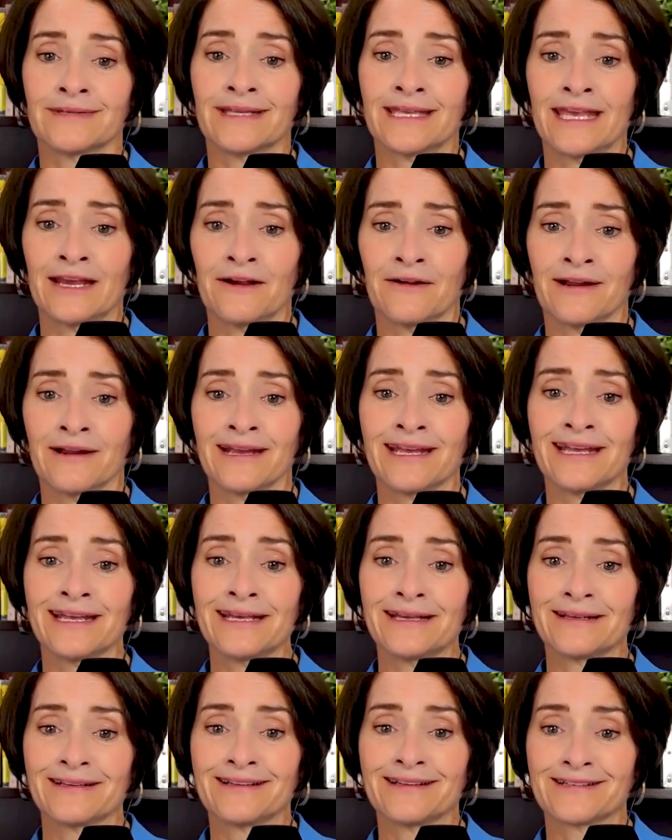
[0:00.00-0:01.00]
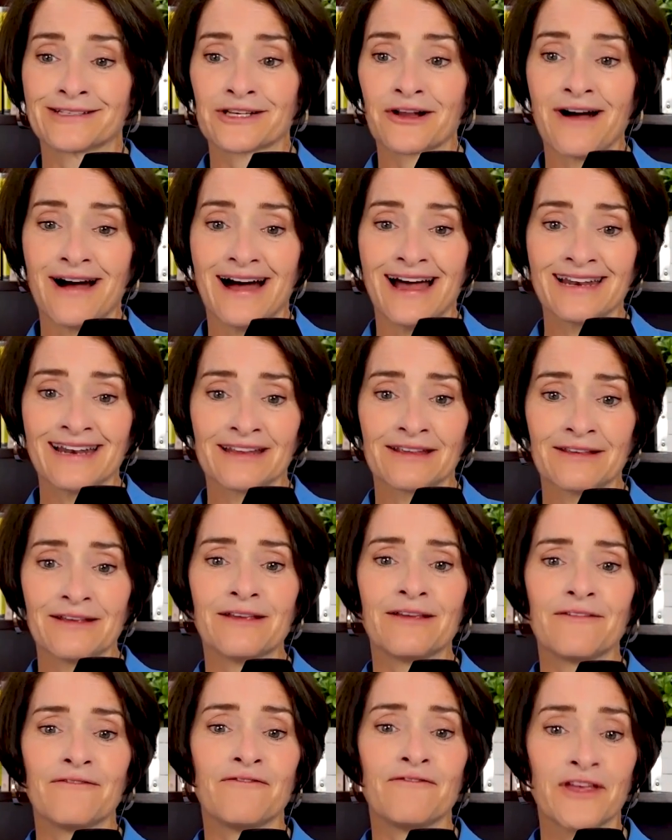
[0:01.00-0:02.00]
Carey Scott
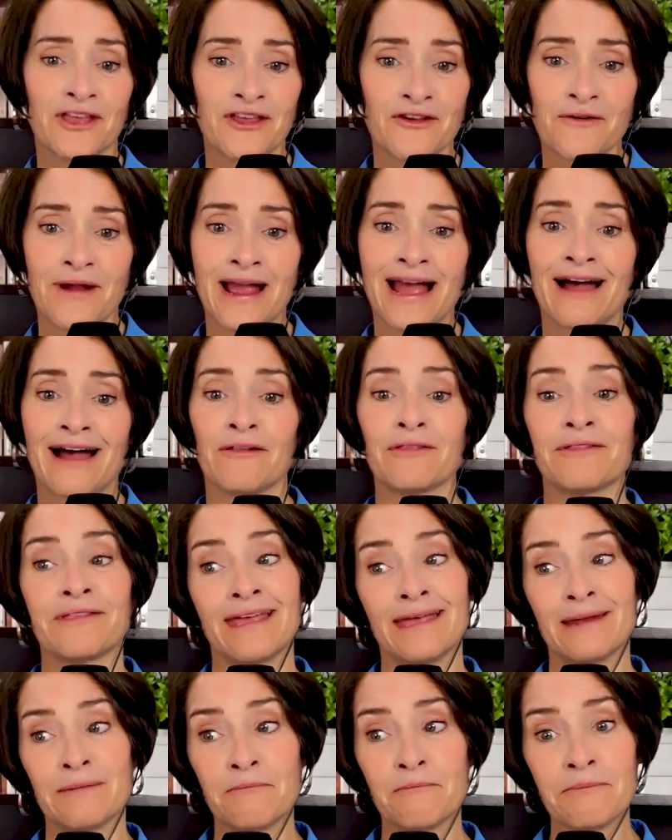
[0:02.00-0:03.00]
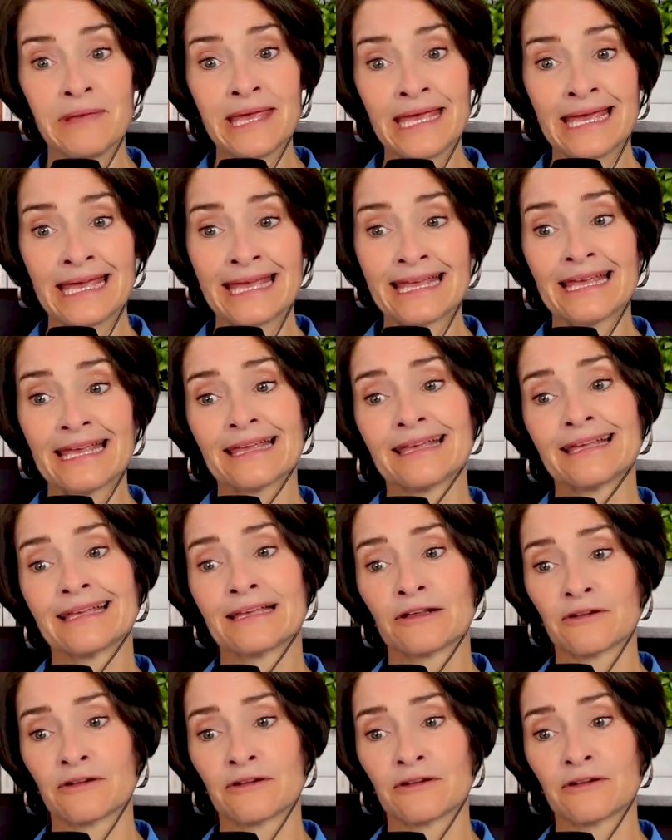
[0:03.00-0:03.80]
figure out that big